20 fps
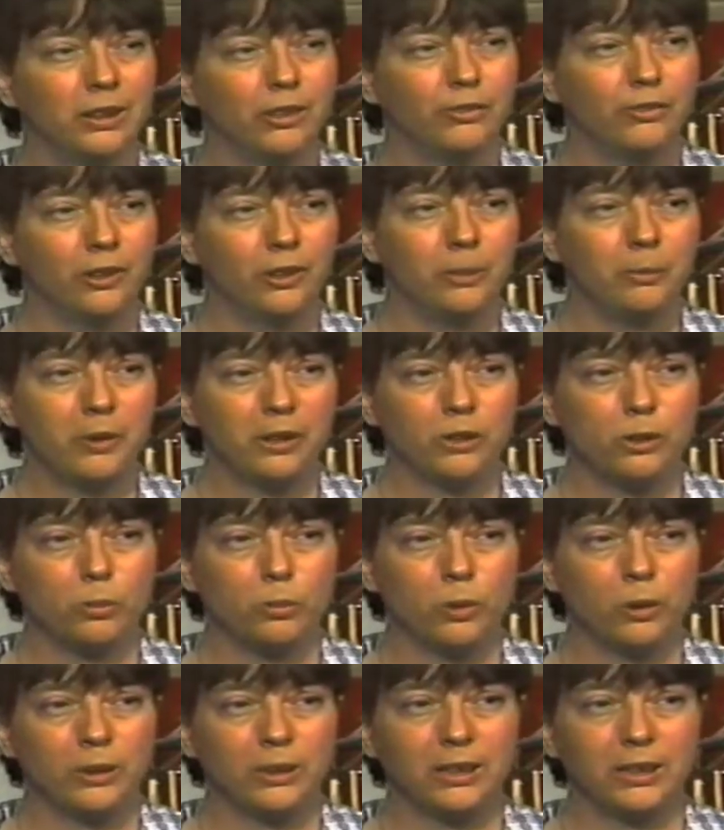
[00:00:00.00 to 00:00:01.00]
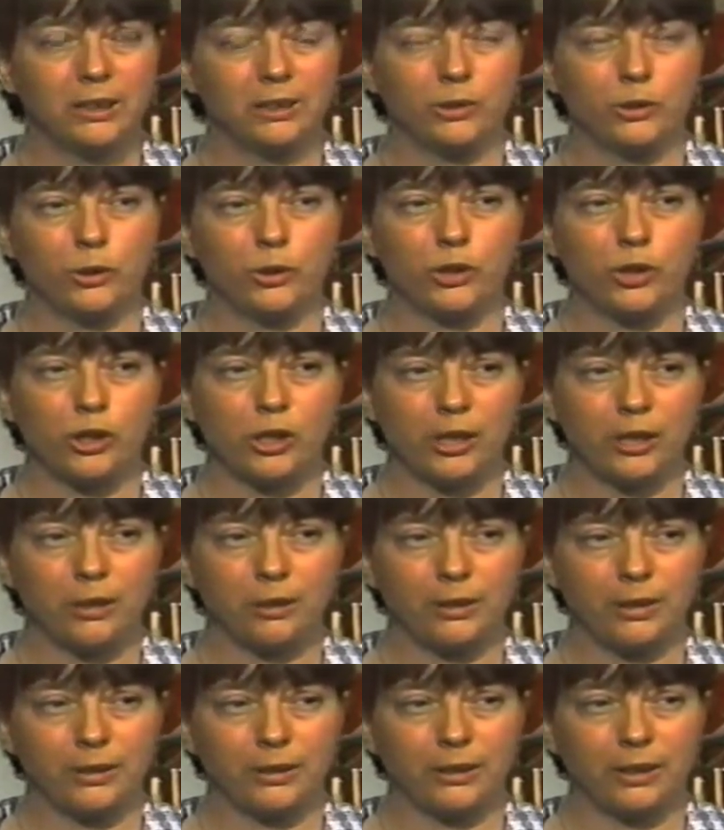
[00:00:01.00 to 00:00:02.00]
very much wanting to
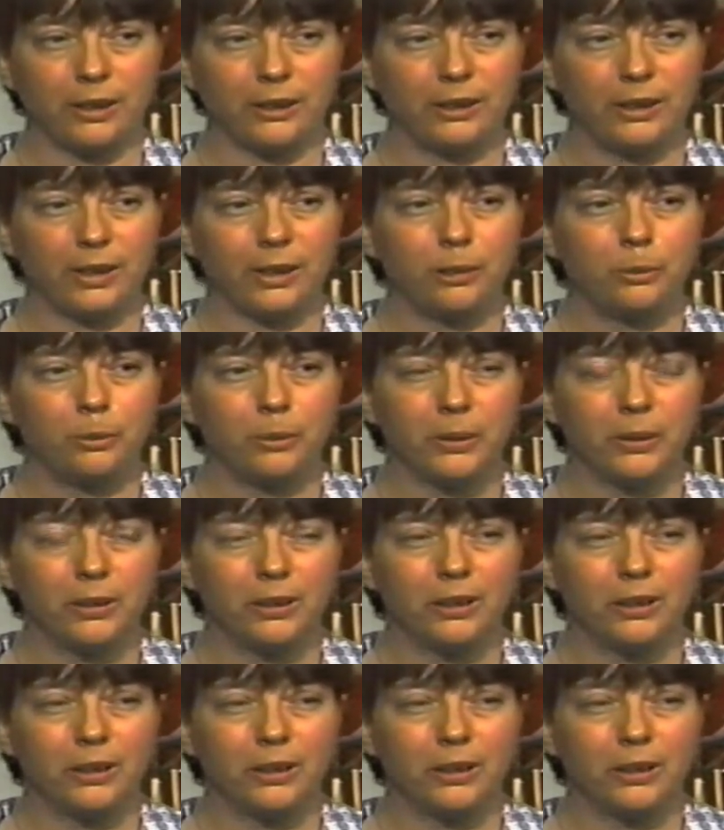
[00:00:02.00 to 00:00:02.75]
share it and help